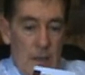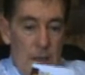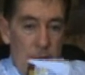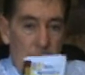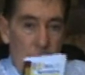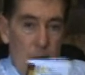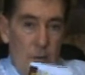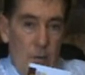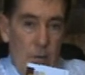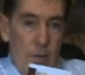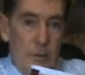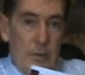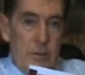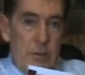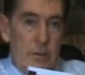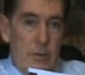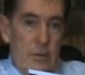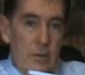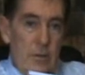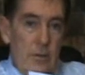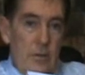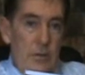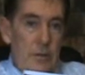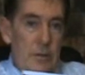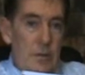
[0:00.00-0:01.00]
that
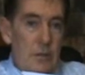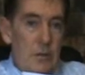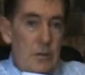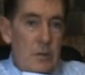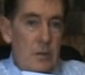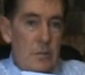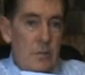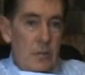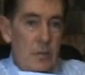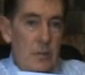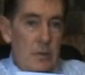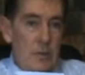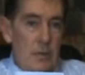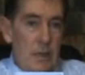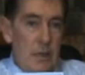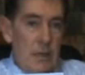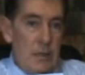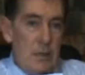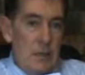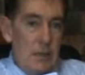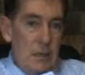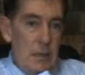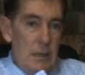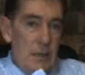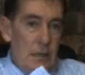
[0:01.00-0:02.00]
also goes into more
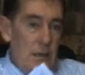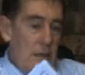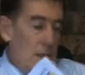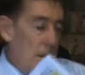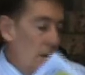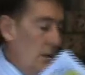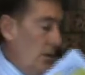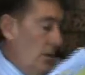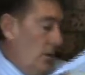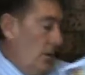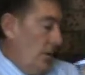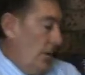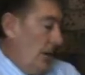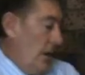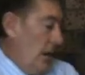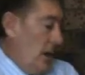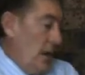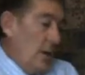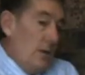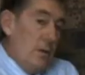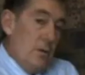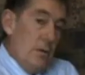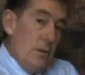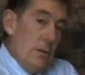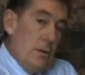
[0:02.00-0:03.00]
detail on how
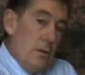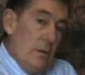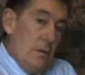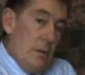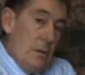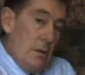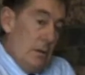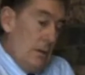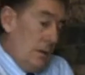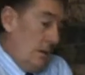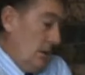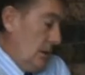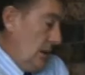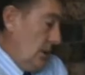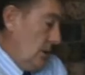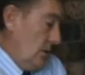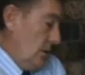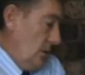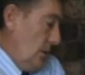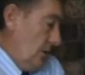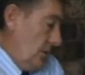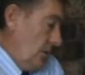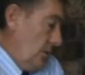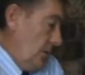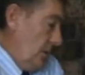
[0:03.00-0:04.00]
you can
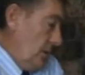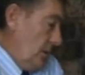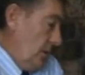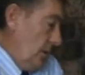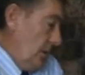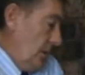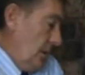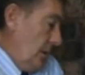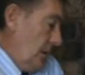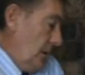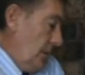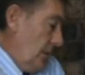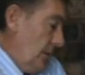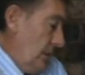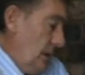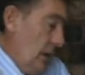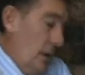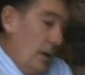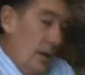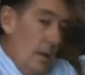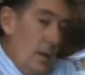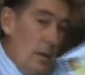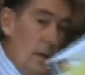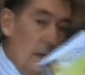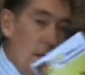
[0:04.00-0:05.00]
detox your body.
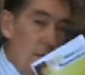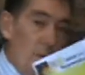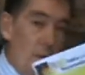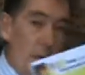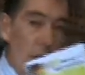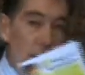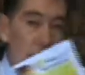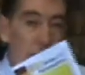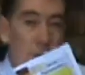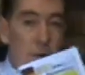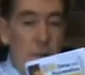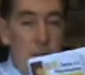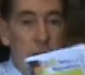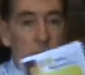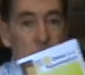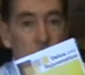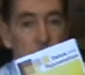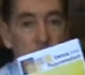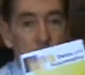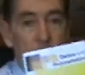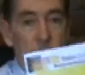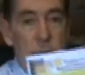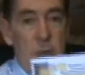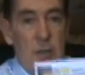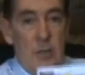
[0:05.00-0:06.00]
Now, we have a
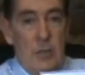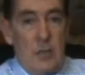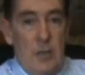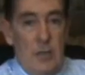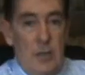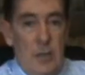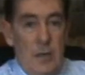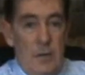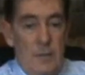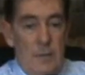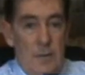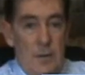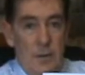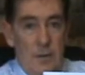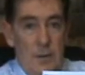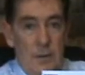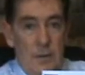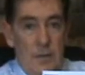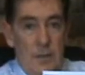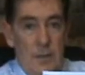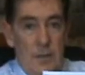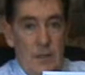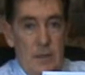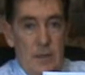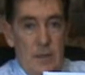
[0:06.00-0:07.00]
special offer
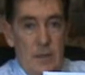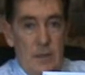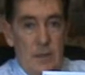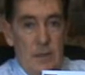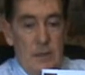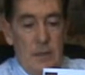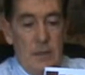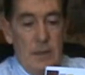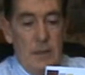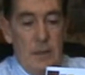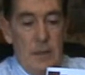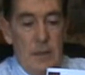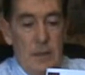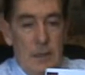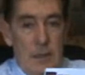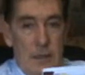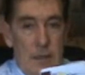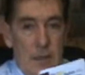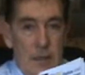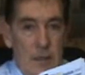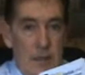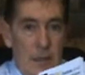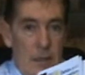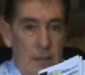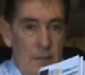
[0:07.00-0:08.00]
on this,
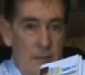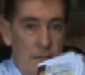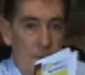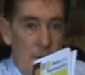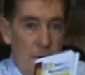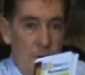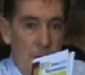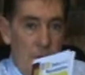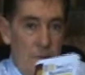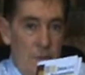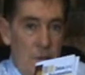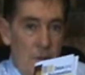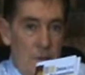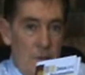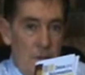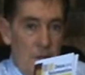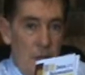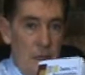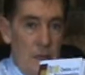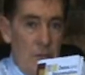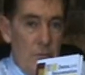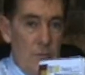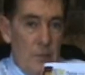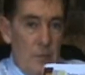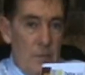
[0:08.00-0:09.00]
that for the first
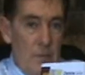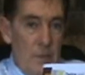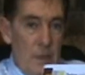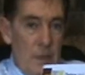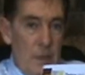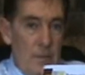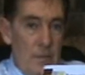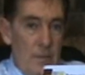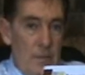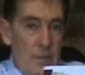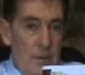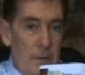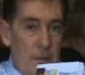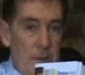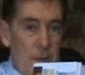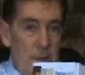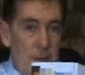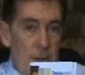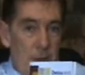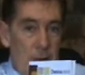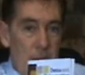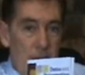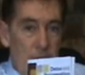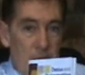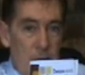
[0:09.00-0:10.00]
100 people
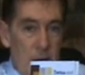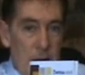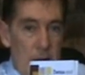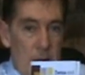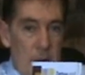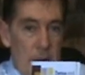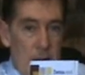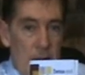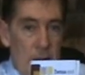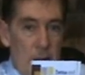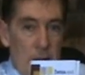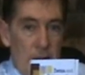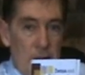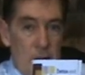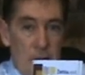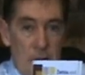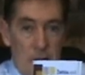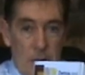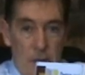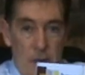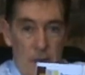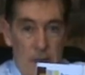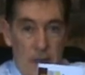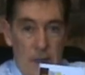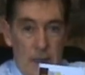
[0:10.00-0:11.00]
that
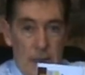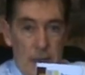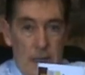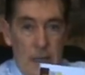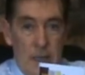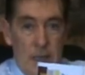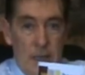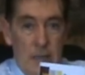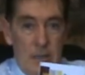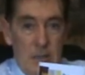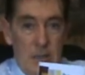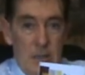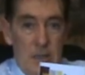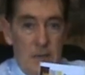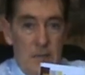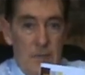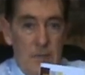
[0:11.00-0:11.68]
are getting this